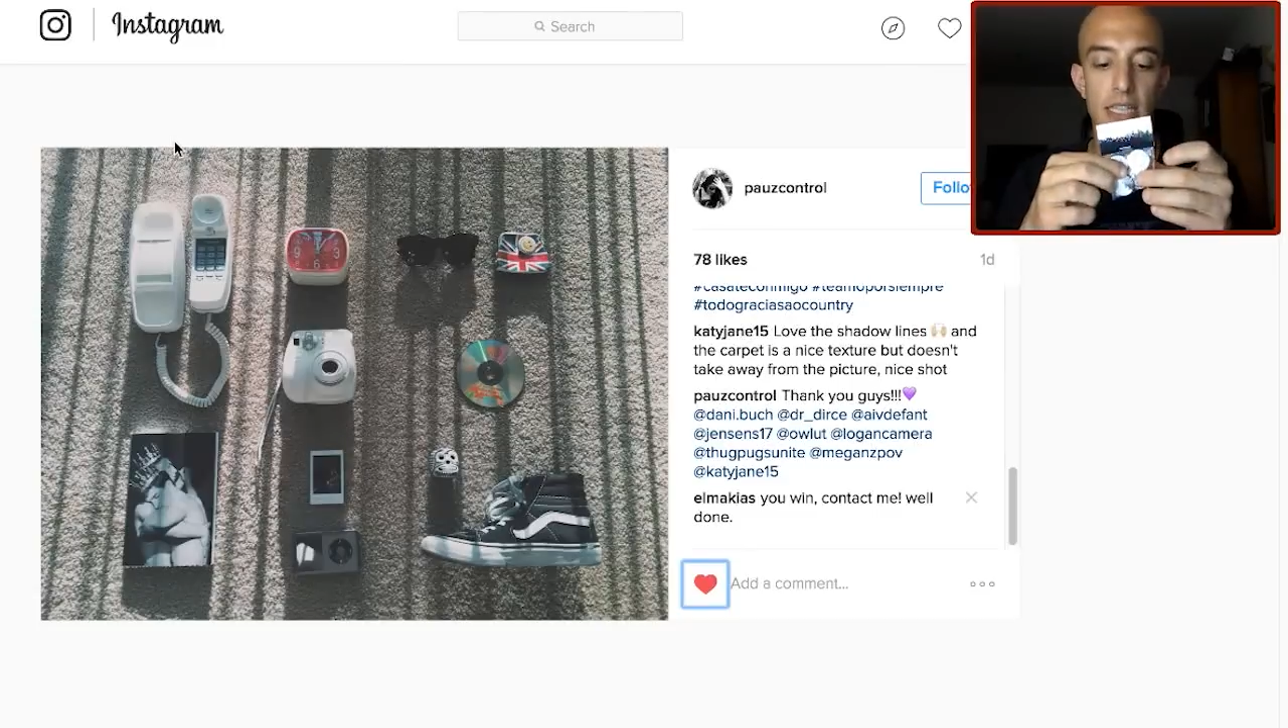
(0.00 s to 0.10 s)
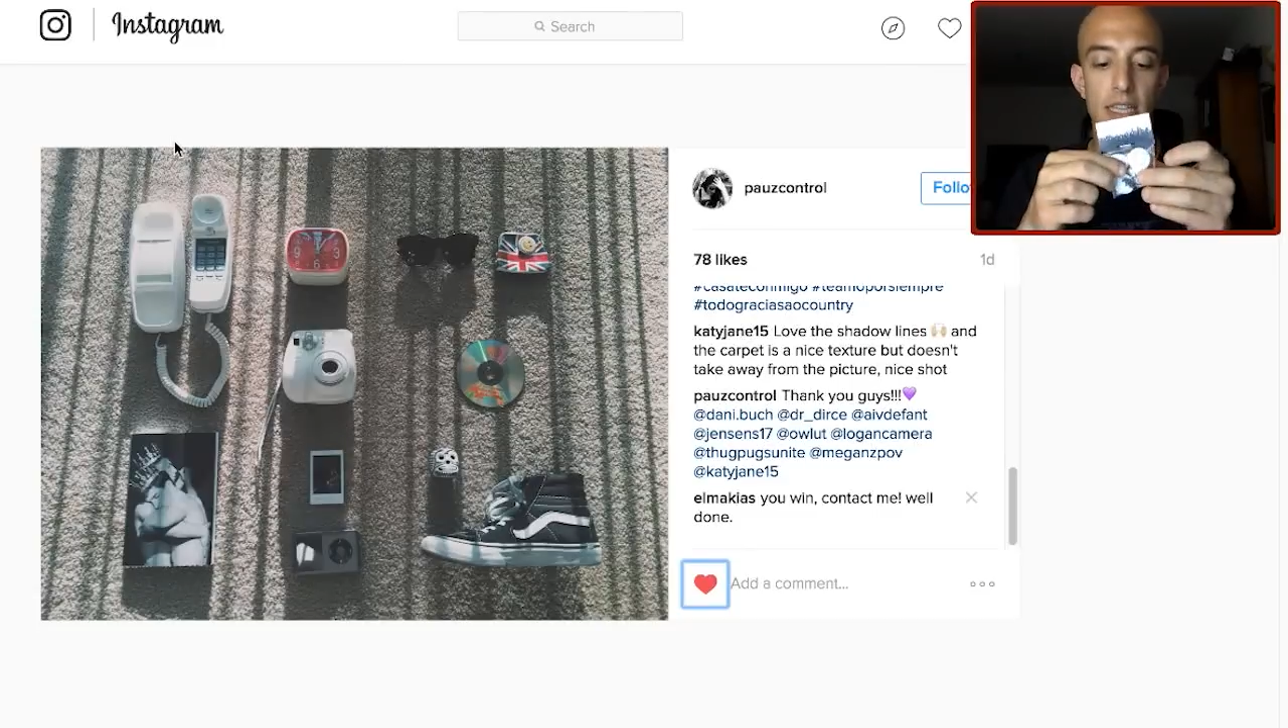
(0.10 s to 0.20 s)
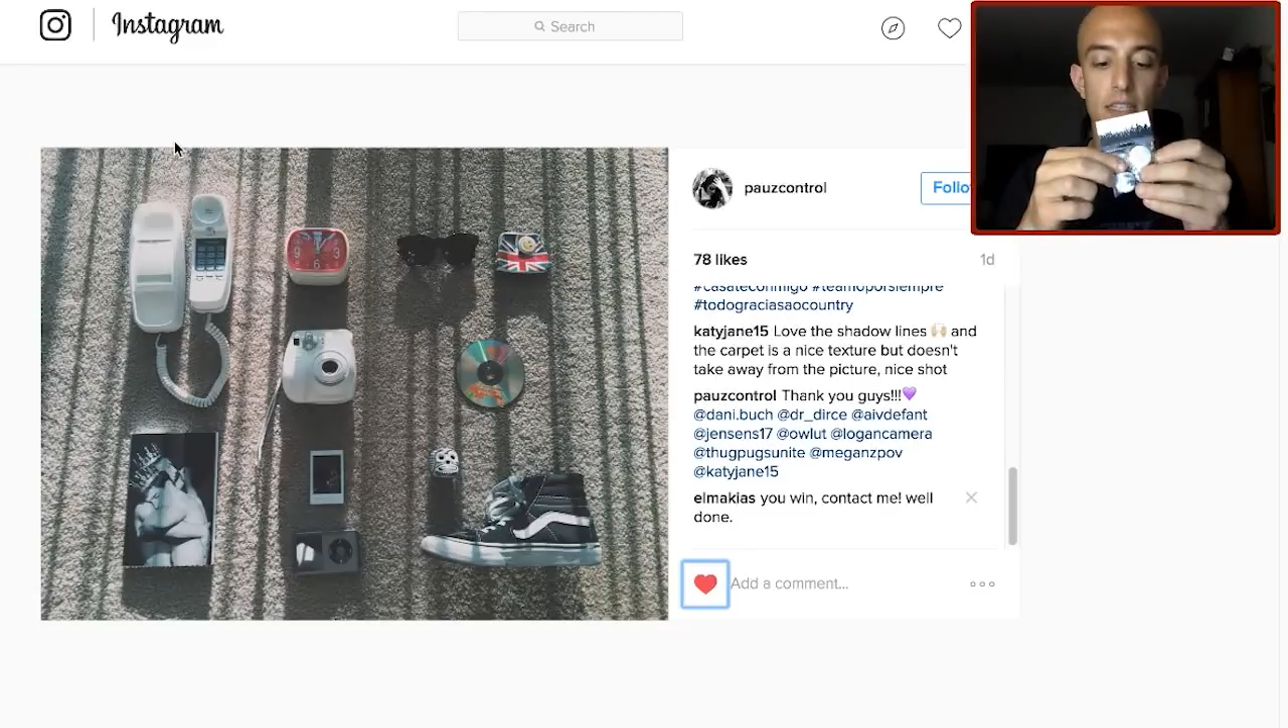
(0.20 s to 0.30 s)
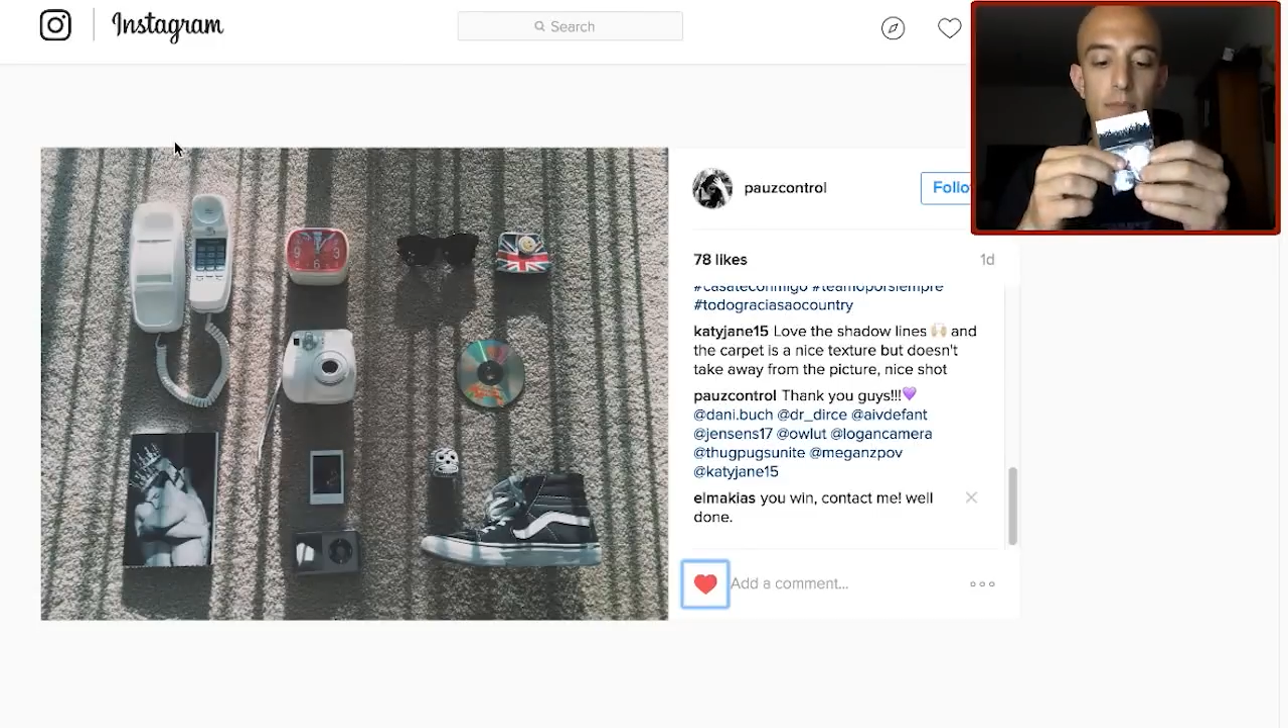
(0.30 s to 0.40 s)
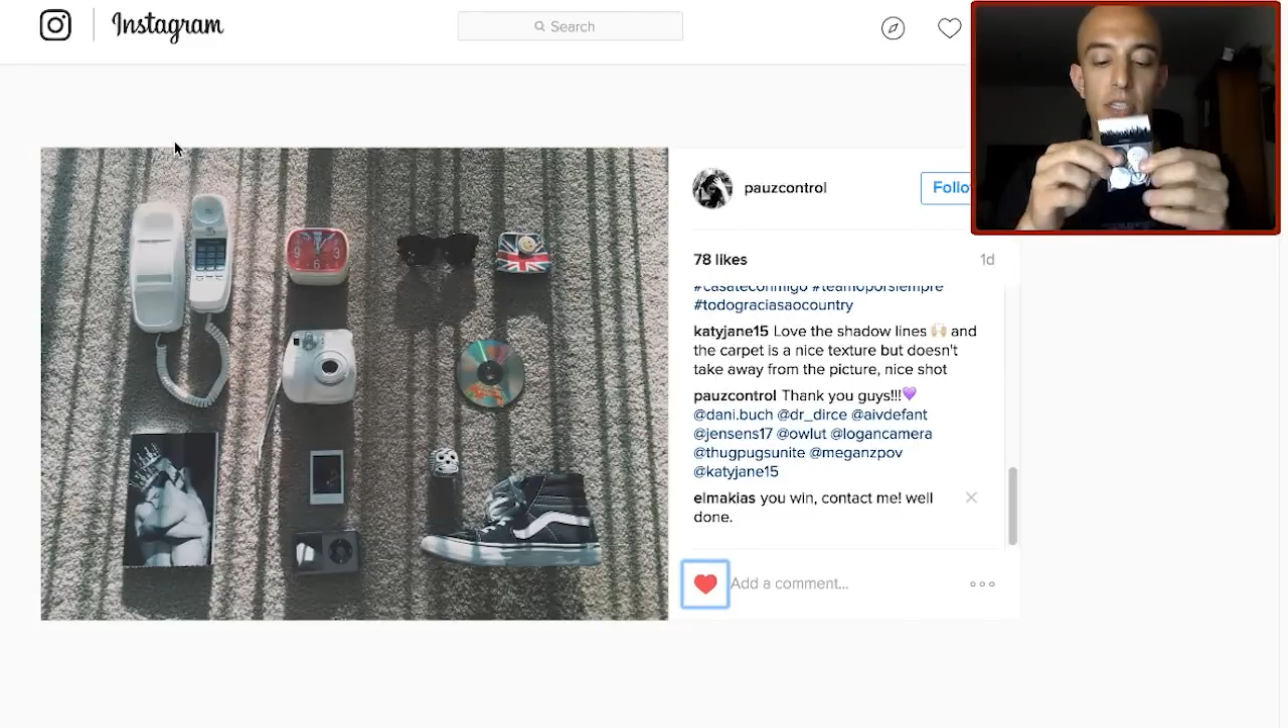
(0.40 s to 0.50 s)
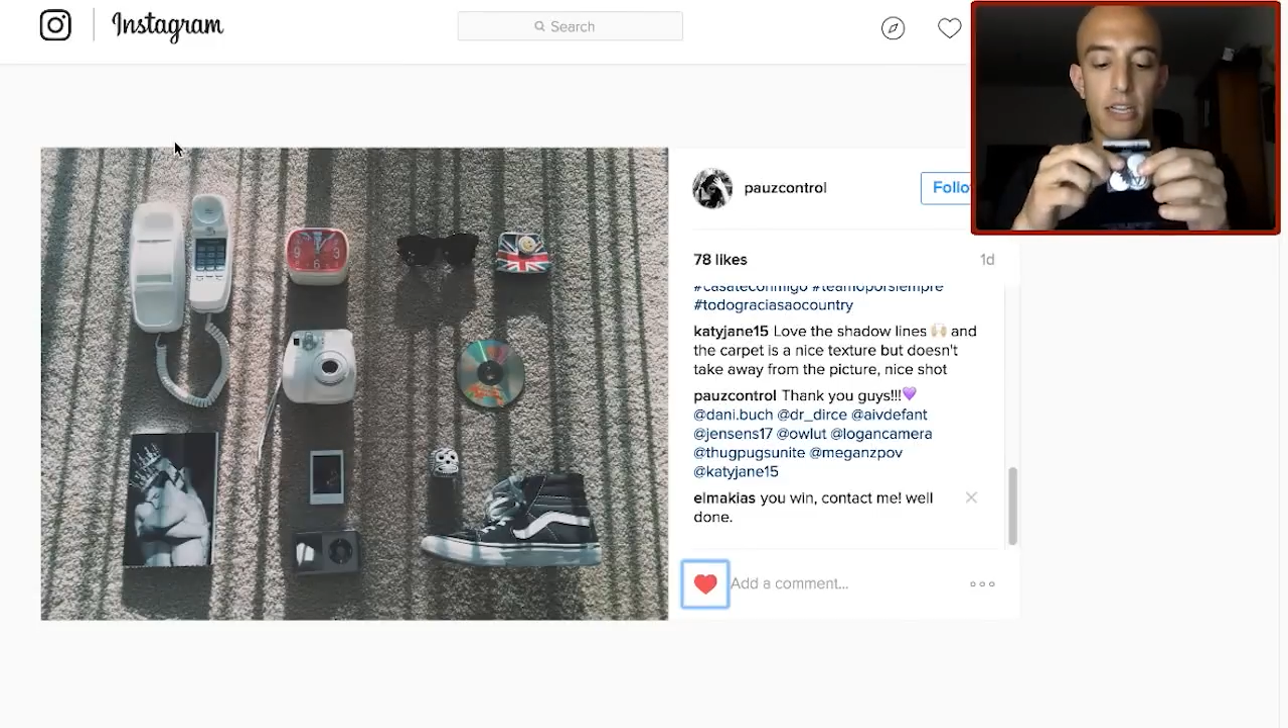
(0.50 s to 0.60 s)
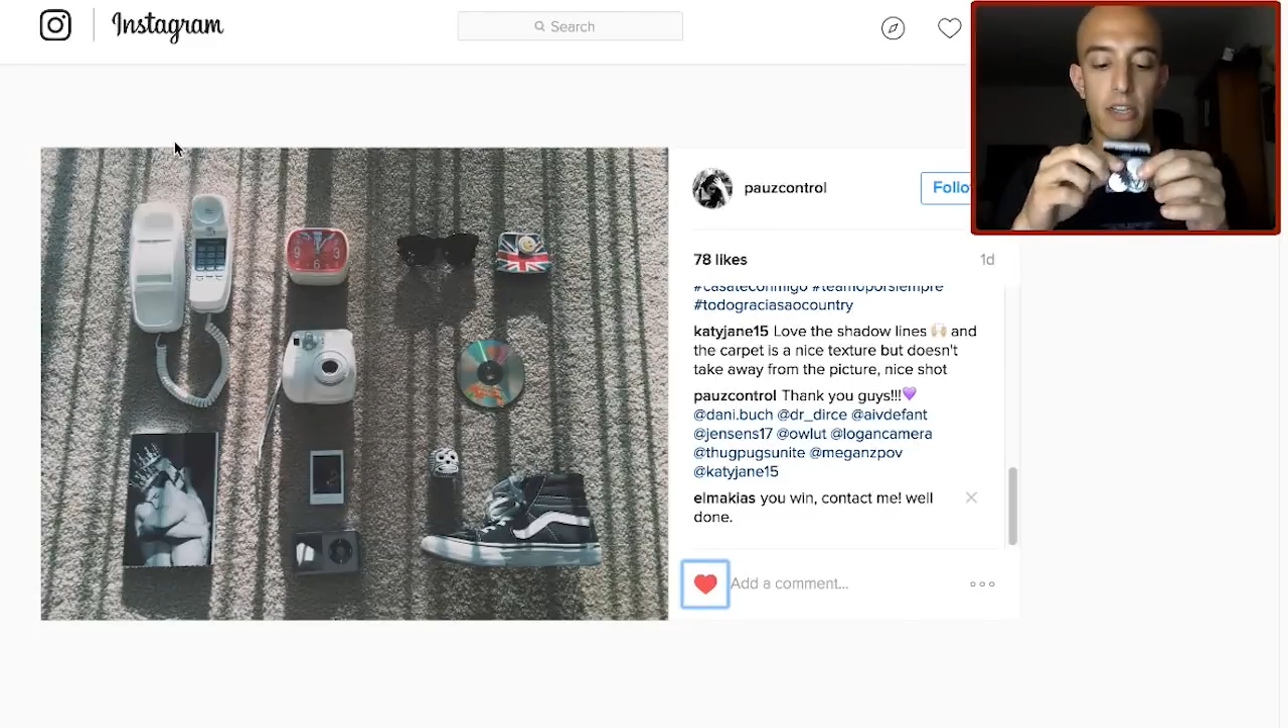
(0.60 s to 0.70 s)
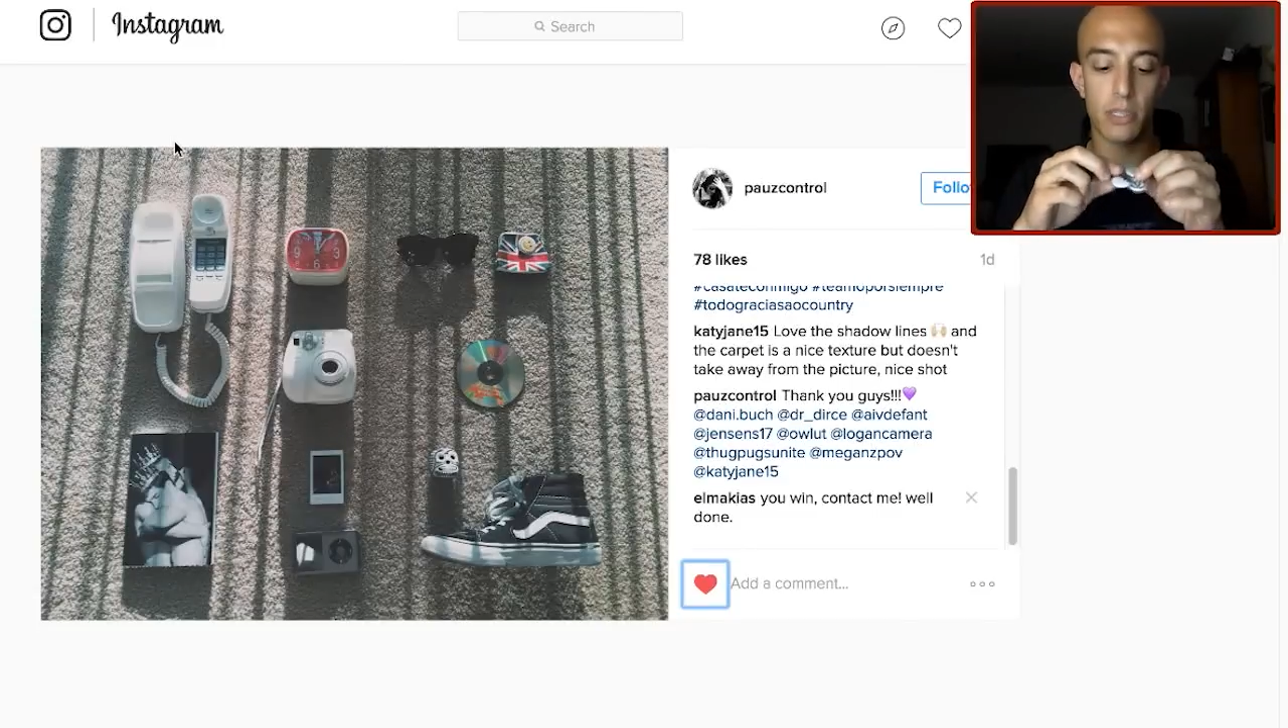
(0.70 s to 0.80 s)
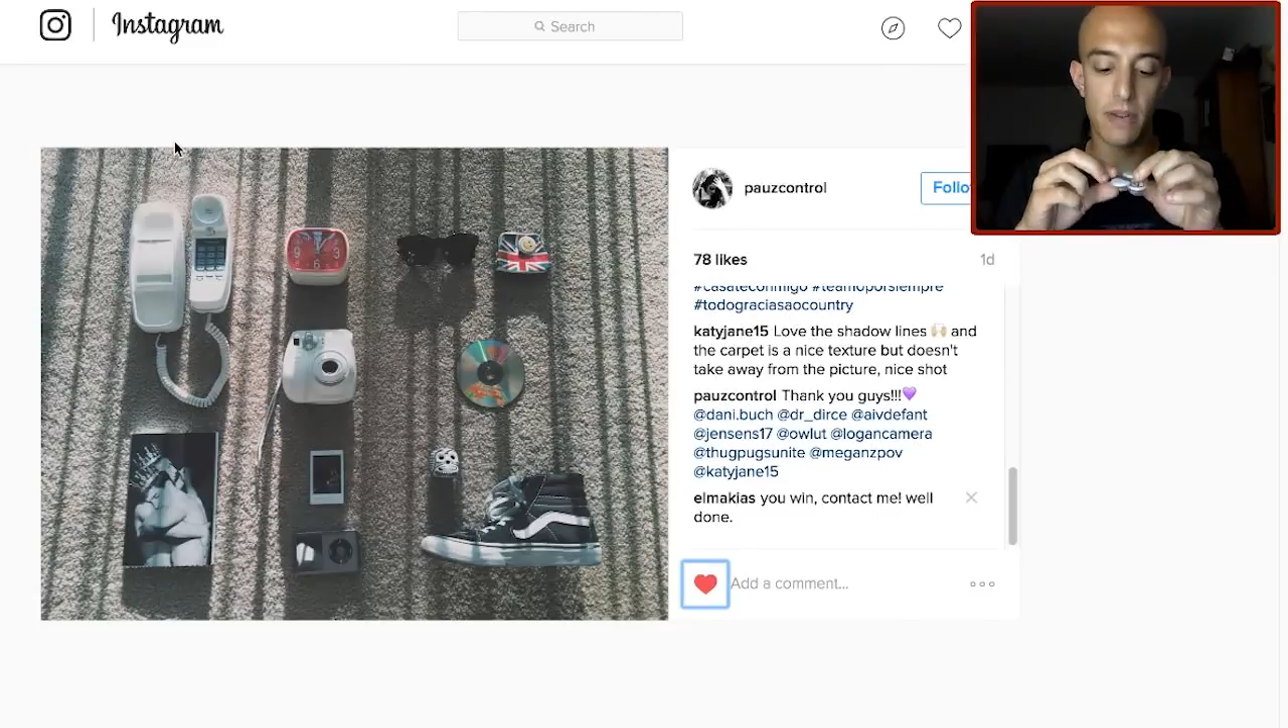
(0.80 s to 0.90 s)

and some stickers,